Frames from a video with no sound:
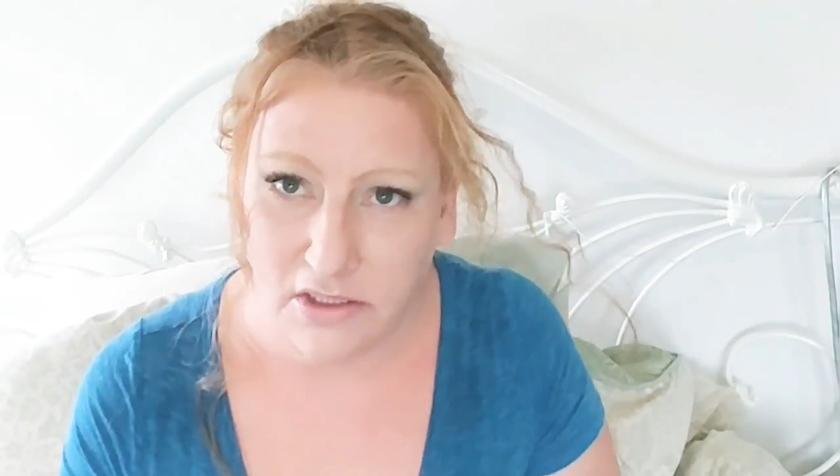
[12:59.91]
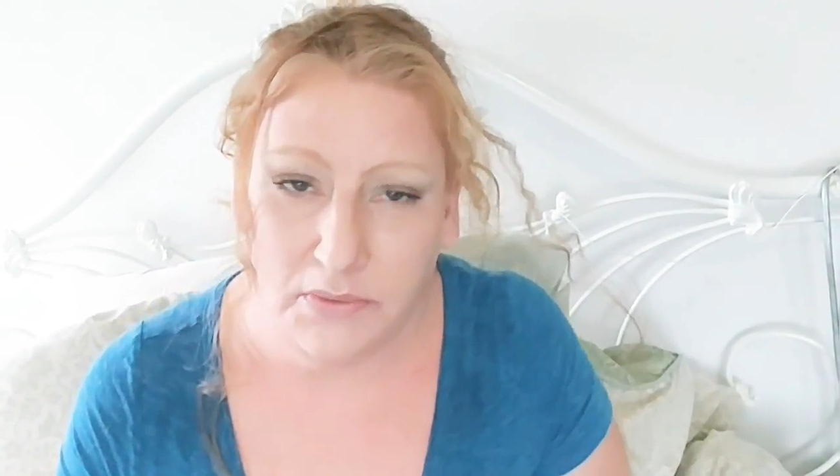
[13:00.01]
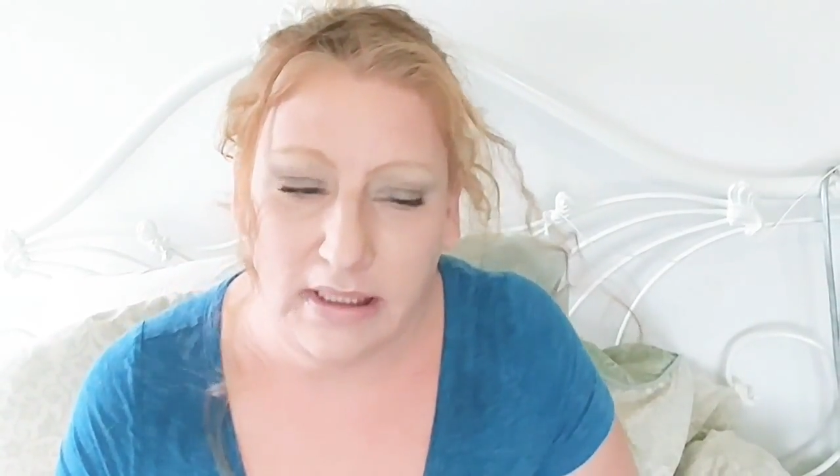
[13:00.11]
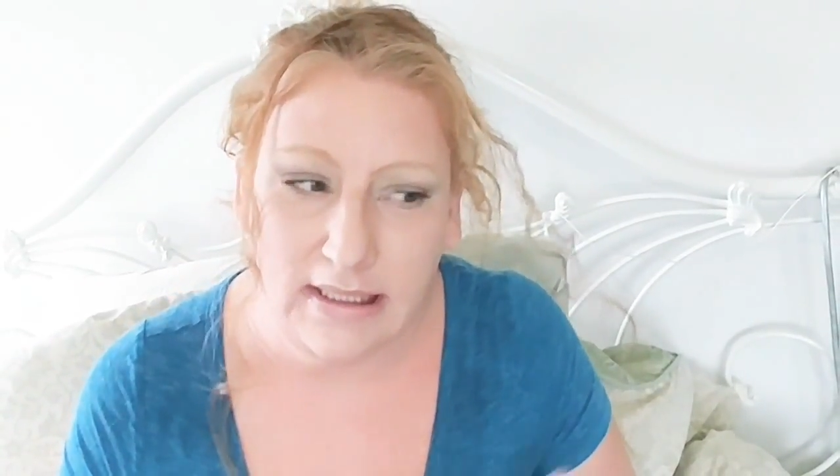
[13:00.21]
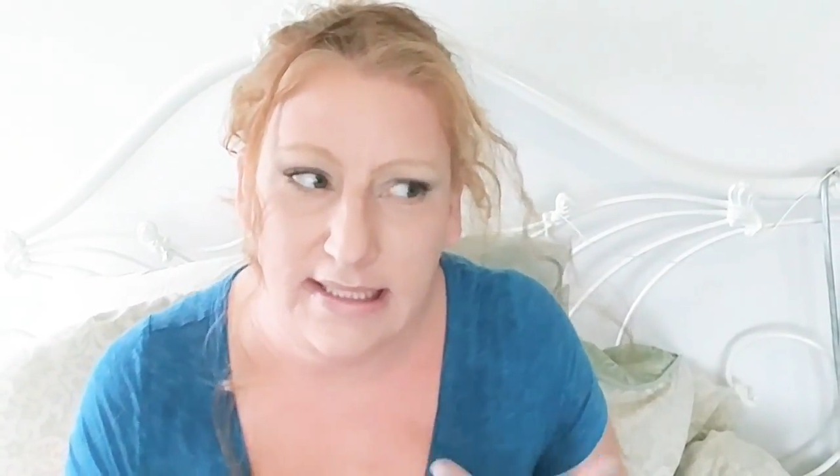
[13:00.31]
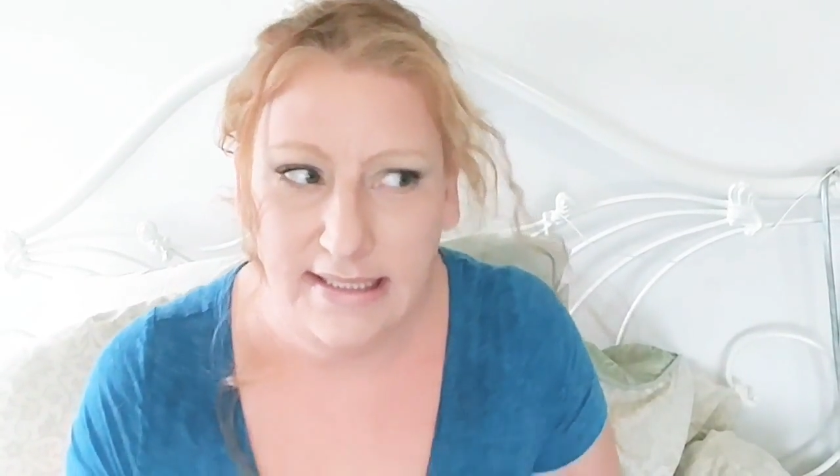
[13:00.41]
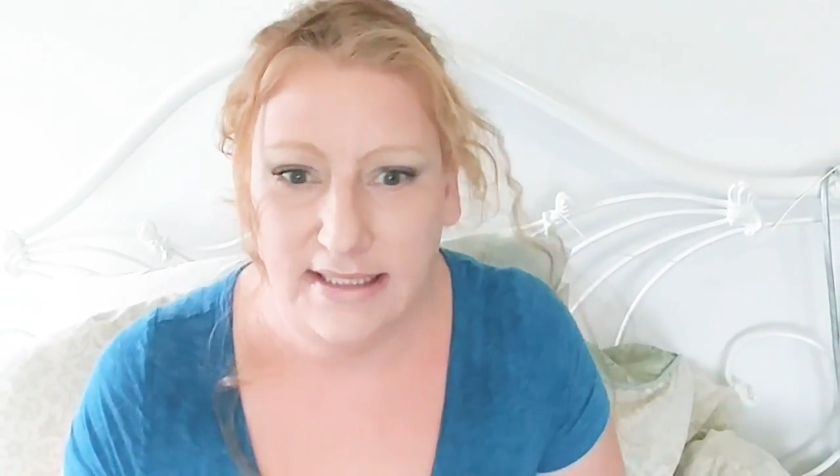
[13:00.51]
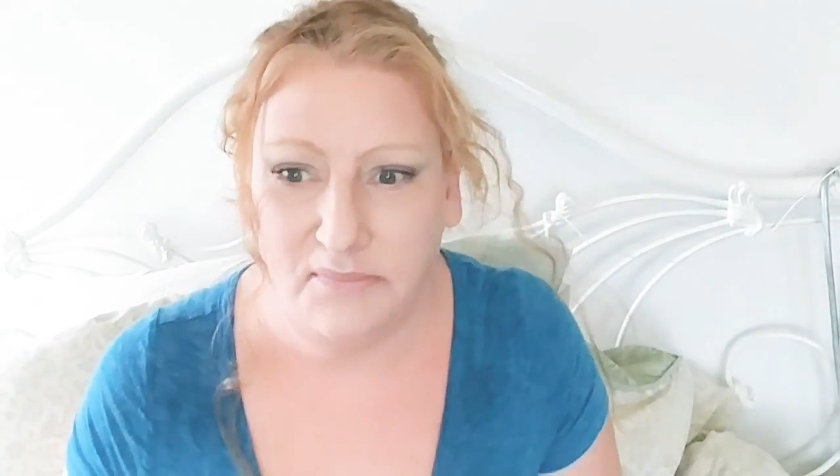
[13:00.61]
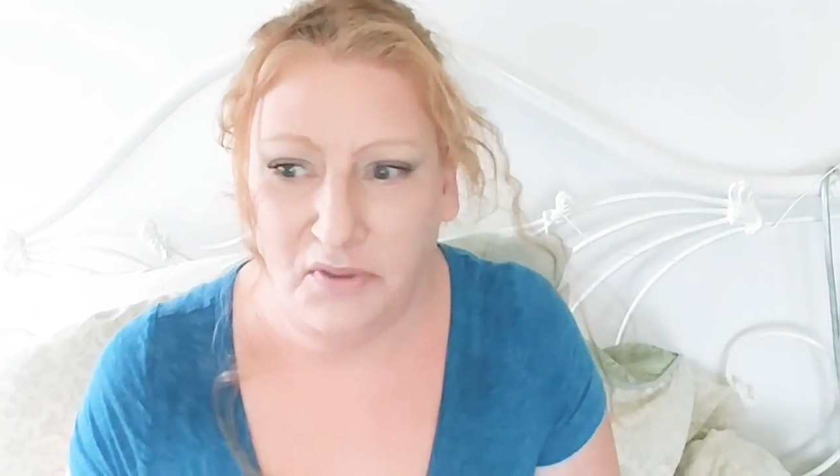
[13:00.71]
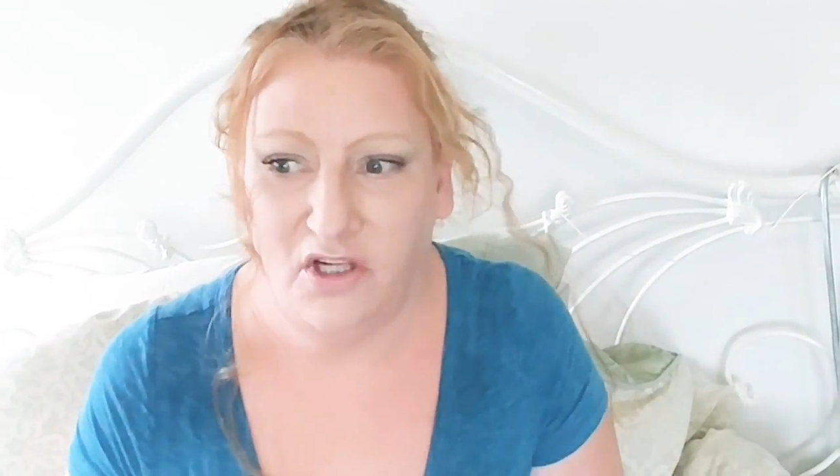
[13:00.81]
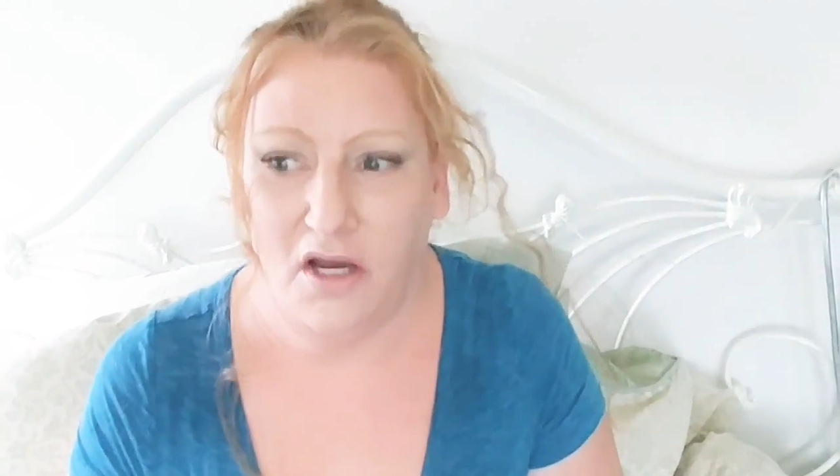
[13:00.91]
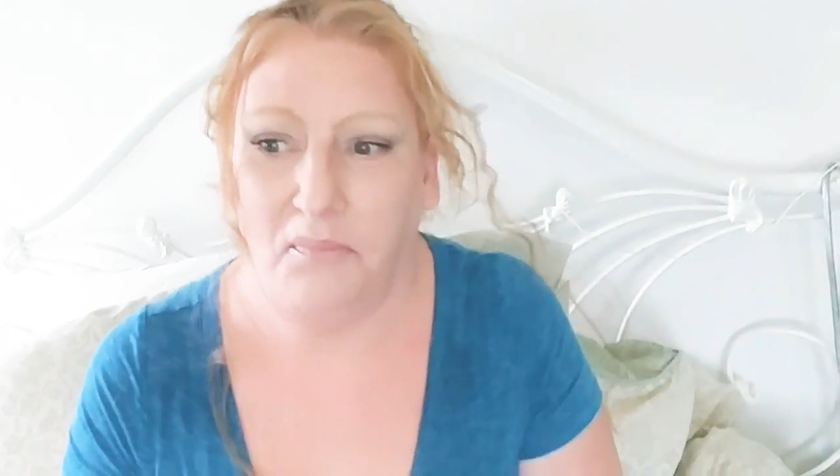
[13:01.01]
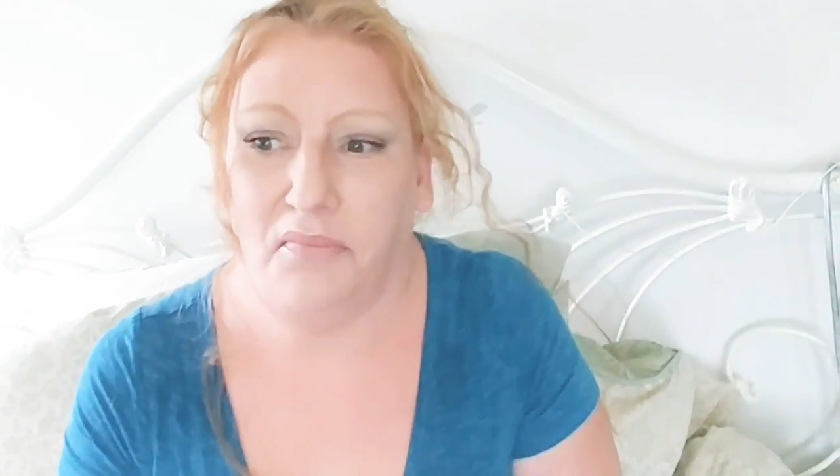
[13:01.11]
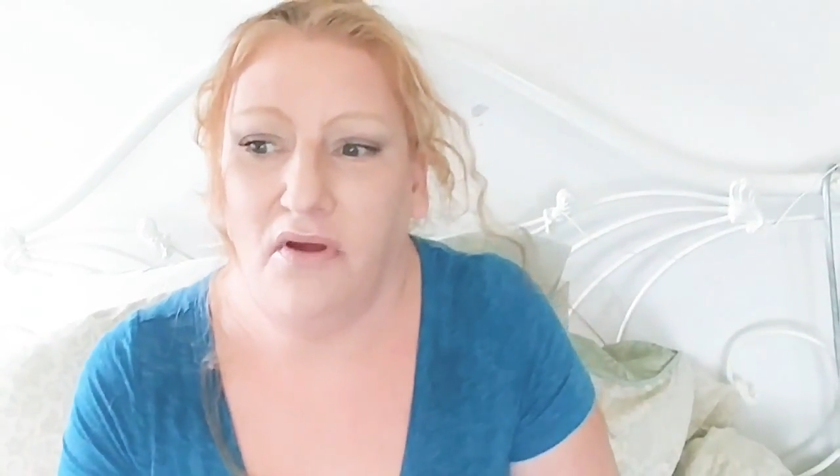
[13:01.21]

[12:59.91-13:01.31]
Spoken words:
to at least put up